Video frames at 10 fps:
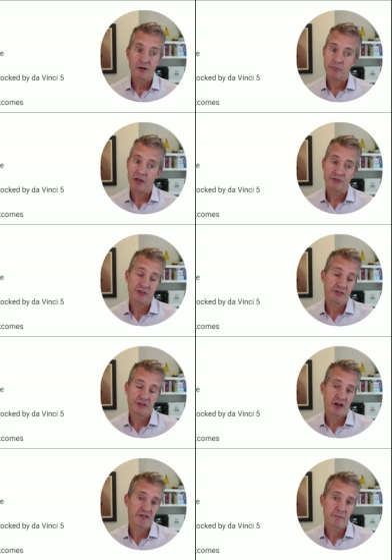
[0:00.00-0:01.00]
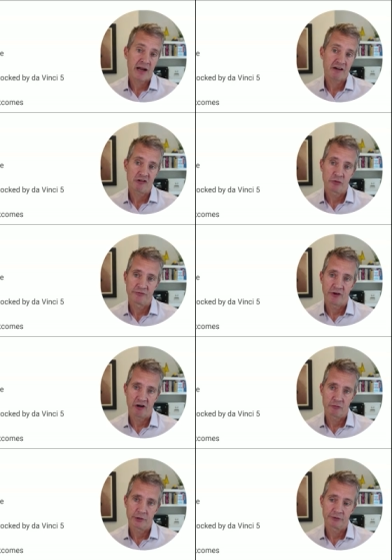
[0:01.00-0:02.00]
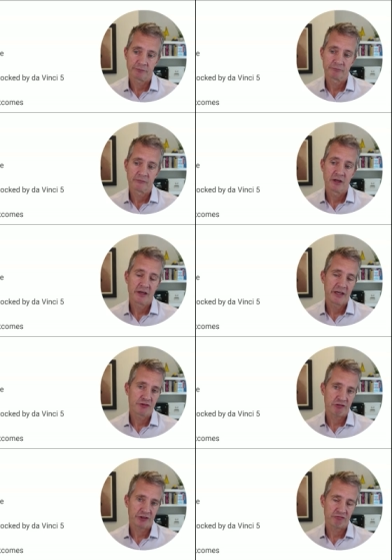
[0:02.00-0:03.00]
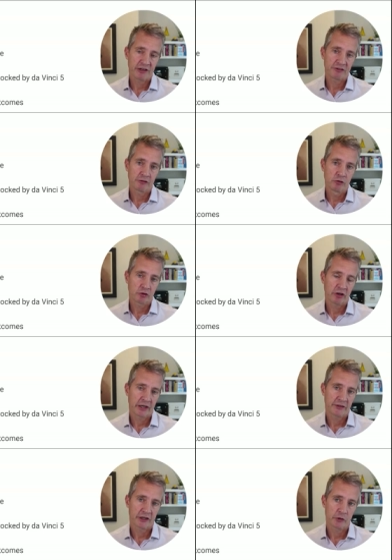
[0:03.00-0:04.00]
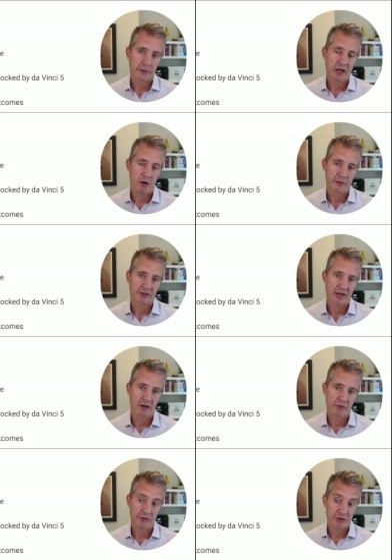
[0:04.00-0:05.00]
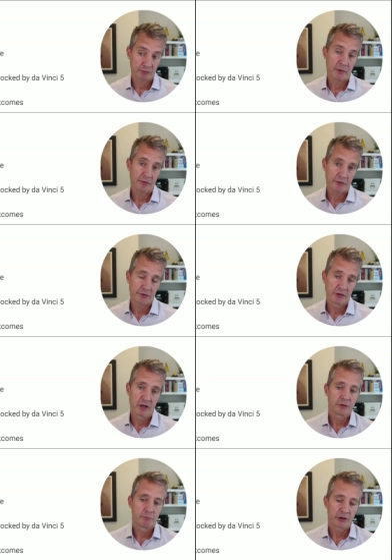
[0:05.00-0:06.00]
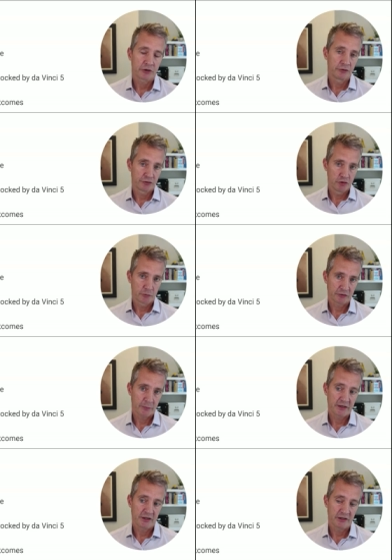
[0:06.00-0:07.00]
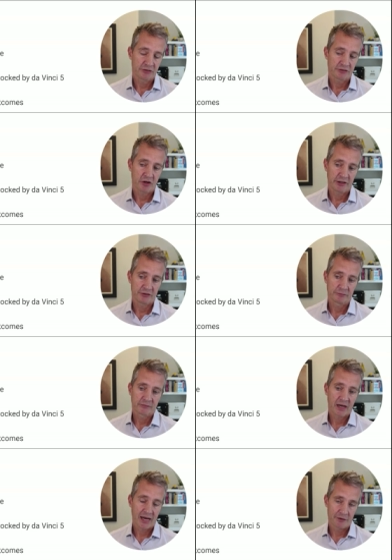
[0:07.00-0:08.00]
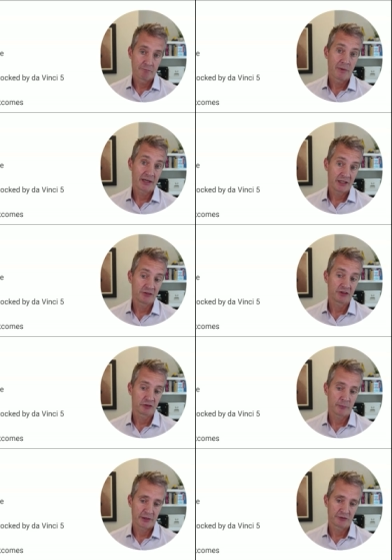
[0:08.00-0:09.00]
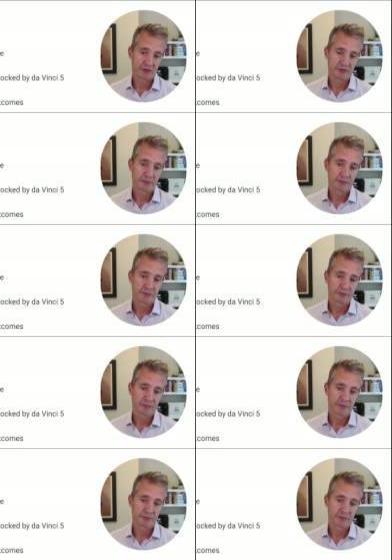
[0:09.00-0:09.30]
Plus, it's a tough macro environment. Interest rates look like they're going to be coming down this month, but consumer spending is tight and money is expensive.